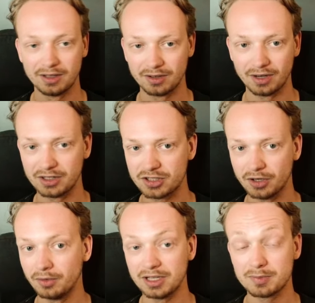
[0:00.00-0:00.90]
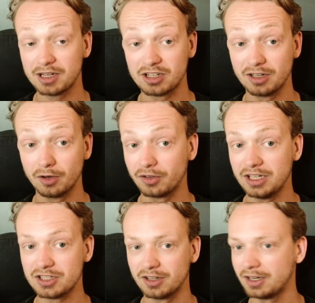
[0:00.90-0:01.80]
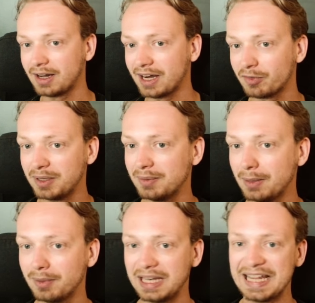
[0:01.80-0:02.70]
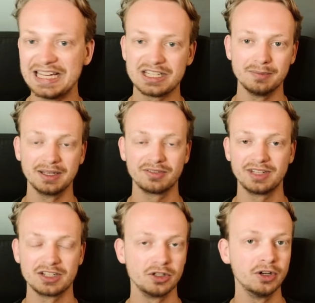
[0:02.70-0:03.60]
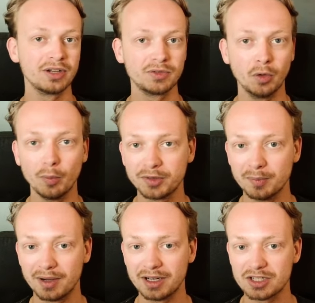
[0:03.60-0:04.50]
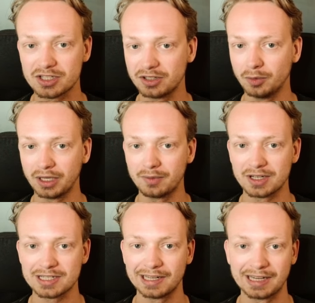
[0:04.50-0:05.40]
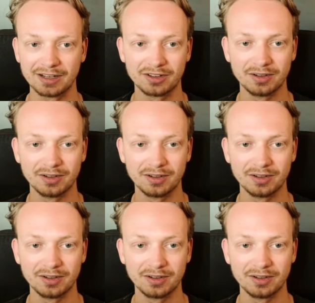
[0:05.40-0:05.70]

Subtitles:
Right, so this makes it a lot easier. You can kind of be a little bit lazy with this. You don't have to optimize your request like that.